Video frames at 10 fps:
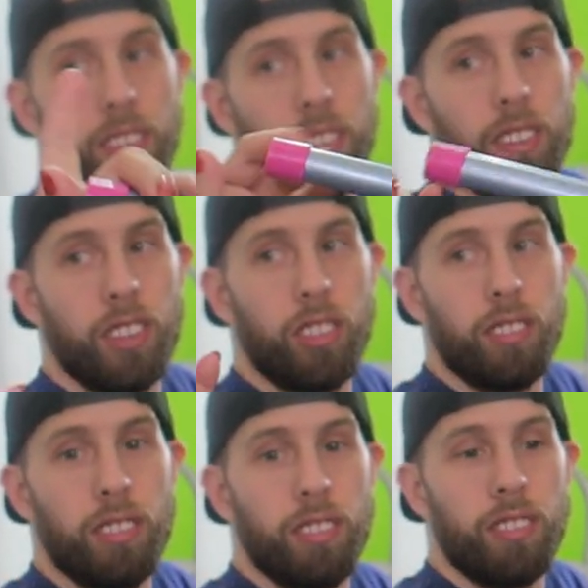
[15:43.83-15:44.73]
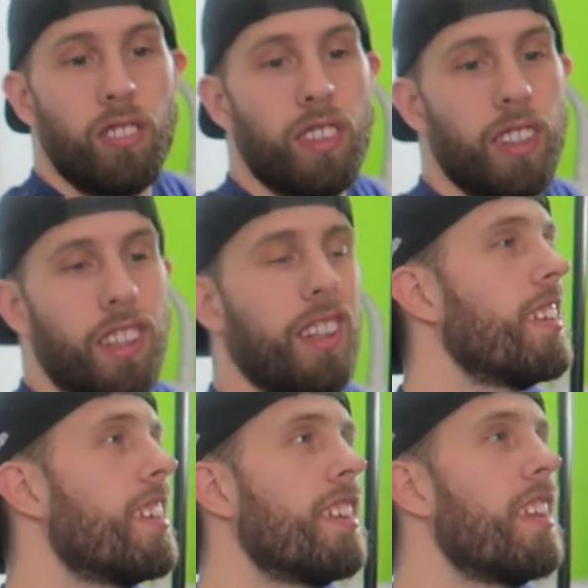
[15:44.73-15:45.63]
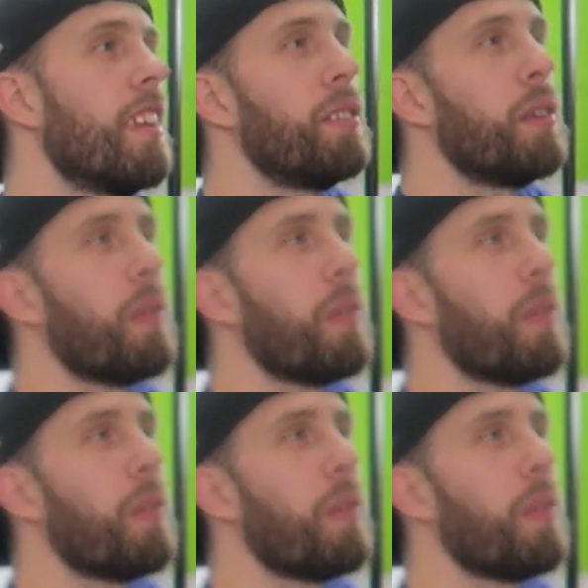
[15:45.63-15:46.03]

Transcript: why I got mad. Because it, it was